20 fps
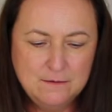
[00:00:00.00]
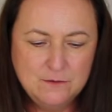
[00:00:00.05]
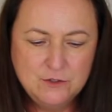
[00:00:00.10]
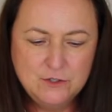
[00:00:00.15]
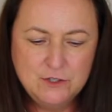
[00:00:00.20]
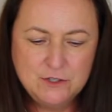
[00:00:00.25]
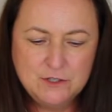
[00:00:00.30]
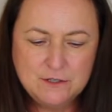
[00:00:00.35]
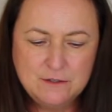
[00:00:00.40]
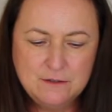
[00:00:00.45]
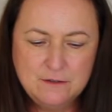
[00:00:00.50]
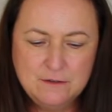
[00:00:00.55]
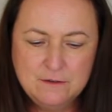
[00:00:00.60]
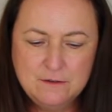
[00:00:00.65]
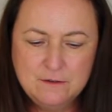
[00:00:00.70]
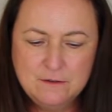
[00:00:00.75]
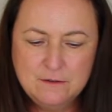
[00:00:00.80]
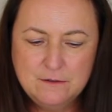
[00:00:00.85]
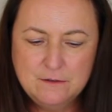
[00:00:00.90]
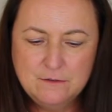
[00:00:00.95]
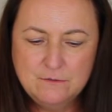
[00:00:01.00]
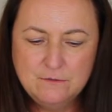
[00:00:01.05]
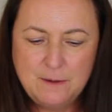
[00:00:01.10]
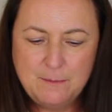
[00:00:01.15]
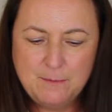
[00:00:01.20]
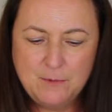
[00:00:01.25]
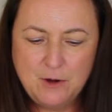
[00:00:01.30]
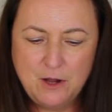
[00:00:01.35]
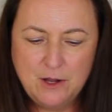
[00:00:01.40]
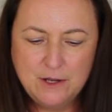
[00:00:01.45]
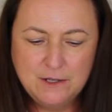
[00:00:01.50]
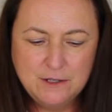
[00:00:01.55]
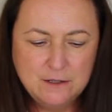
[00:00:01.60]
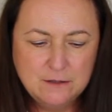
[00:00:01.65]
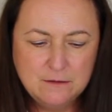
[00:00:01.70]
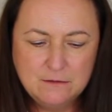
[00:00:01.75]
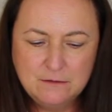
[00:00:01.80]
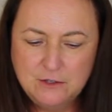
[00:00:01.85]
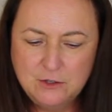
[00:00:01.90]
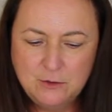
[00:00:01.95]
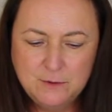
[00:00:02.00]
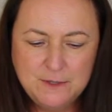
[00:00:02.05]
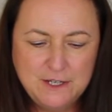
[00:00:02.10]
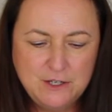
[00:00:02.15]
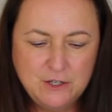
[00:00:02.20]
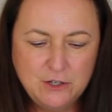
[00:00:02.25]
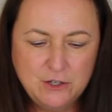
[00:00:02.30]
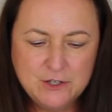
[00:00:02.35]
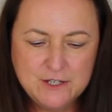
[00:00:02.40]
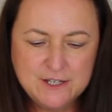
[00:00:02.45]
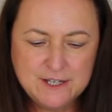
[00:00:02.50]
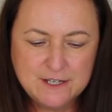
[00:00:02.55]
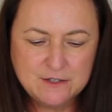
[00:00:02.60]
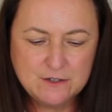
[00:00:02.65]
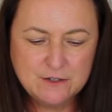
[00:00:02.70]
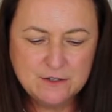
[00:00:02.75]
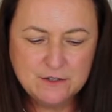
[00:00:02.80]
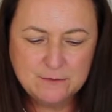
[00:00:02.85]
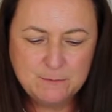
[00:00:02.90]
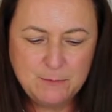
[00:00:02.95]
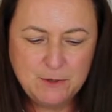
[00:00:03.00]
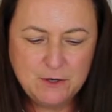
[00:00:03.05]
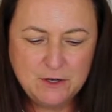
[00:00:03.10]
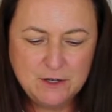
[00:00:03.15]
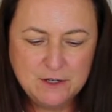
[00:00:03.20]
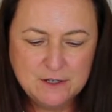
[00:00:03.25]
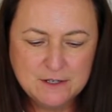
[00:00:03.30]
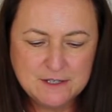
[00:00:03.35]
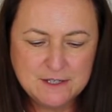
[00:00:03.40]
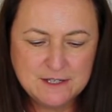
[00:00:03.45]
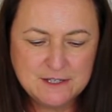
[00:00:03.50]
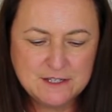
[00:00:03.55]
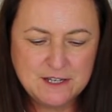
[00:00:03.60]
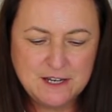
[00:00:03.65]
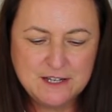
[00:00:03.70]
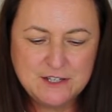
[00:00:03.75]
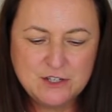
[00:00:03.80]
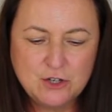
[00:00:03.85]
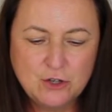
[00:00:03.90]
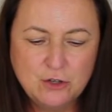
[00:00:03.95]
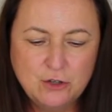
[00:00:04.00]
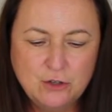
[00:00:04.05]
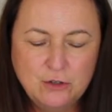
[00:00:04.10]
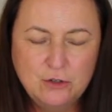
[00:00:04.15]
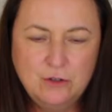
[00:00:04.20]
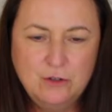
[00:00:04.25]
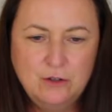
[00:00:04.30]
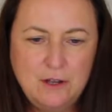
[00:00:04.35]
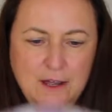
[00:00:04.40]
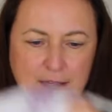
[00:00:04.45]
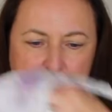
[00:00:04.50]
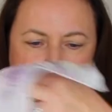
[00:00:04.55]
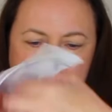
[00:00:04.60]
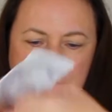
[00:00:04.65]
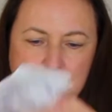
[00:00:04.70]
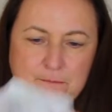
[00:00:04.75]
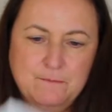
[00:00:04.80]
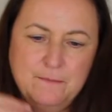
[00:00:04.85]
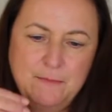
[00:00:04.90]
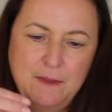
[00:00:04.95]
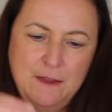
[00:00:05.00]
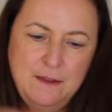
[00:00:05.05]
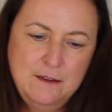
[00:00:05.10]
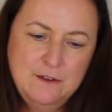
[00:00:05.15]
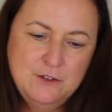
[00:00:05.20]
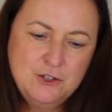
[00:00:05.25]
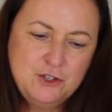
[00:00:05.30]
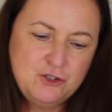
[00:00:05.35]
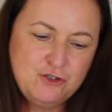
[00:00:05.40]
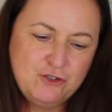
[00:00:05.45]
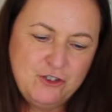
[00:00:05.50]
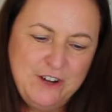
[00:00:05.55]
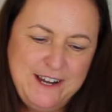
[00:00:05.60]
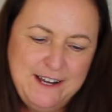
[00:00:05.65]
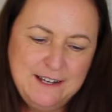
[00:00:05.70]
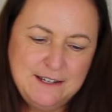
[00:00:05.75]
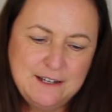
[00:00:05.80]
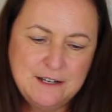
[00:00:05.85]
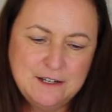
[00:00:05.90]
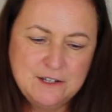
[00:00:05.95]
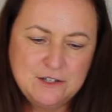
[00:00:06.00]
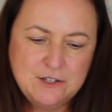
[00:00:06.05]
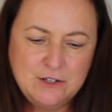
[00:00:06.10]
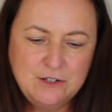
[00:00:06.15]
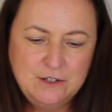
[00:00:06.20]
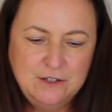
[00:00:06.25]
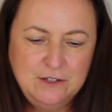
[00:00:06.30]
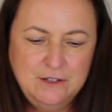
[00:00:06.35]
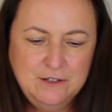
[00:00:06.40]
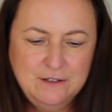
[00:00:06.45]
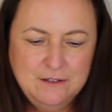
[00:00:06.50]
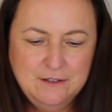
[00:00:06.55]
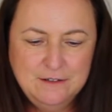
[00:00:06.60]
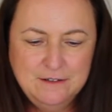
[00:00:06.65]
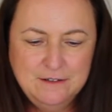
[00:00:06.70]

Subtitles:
Just rip round. You don't need to use scissors because it's too straight and it's too.